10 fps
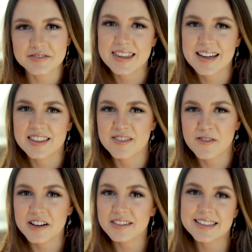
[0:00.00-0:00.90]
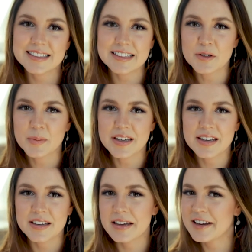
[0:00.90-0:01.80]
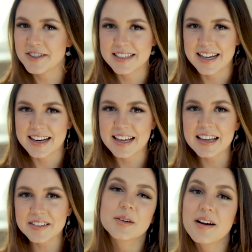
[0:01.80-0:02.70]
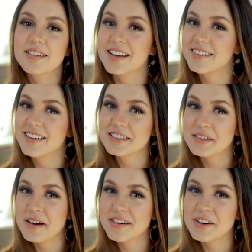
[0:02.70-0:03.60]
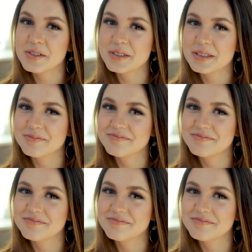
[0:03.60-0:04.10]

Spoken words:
I think at the very least it'll be entertaining, so I'll let you guys know how it goes.